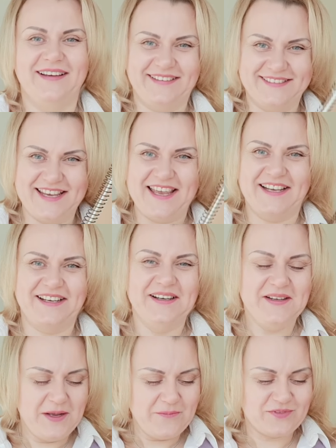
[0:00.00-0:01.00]
take
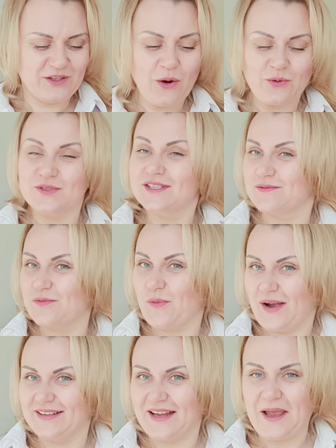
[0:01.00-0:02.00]
notes
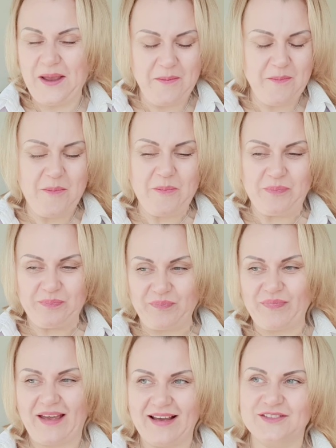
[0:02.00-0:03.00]
when I am
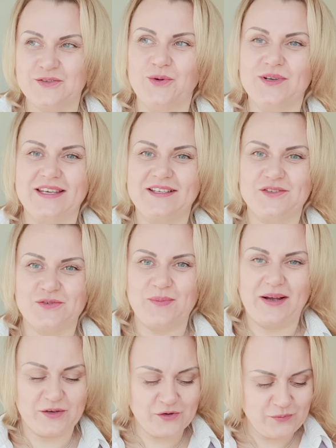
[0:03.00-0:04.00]
talking to
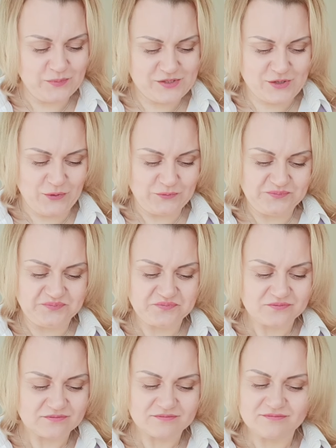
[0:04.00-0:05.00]
my group, so
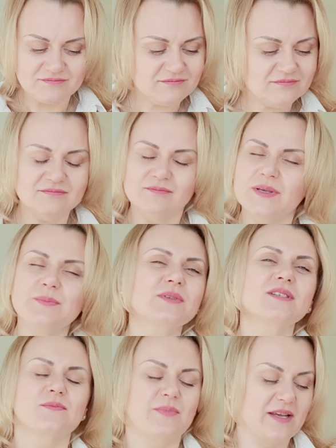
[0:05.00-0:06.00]
People
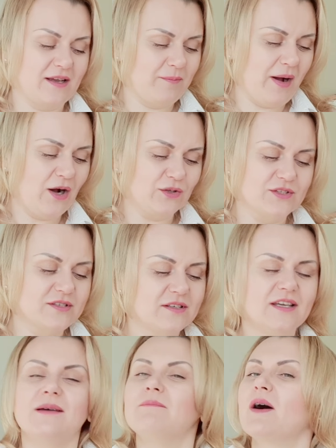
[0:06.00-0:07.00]
speak about
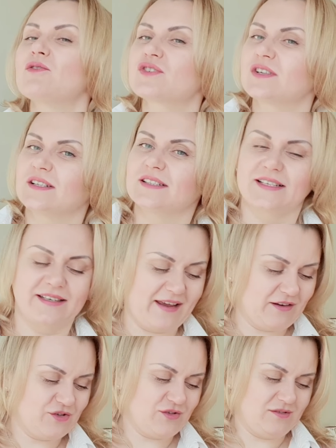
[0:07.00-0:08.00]
emotional
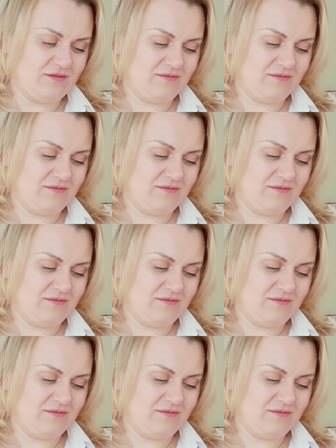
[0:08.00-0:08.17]
connection.